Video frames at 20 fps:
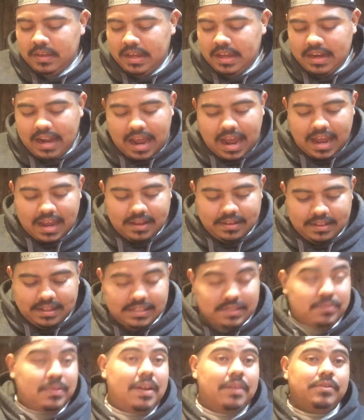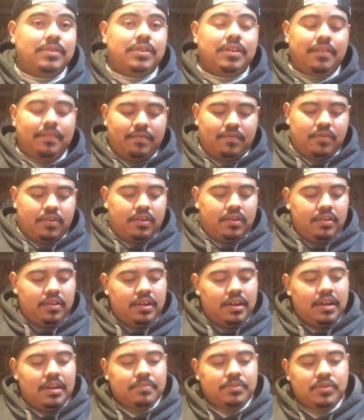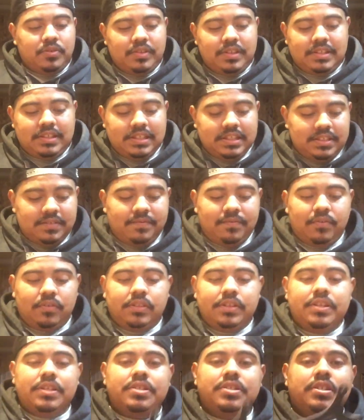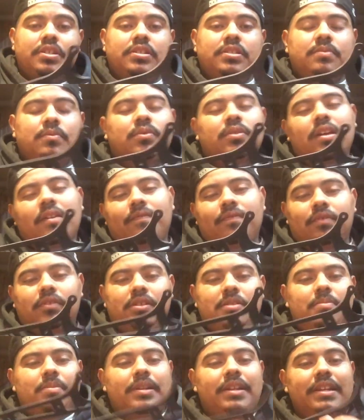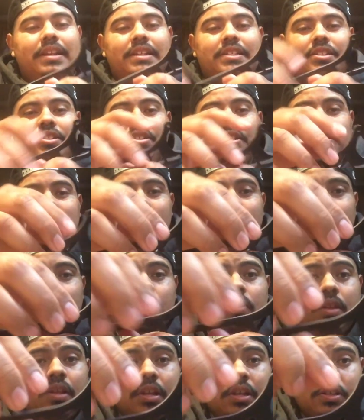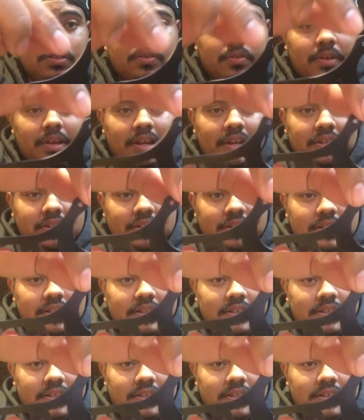and I that's what I was looking for. Um, so this is fully adjustable, well, not fully, but it is adjustable. So it hinges at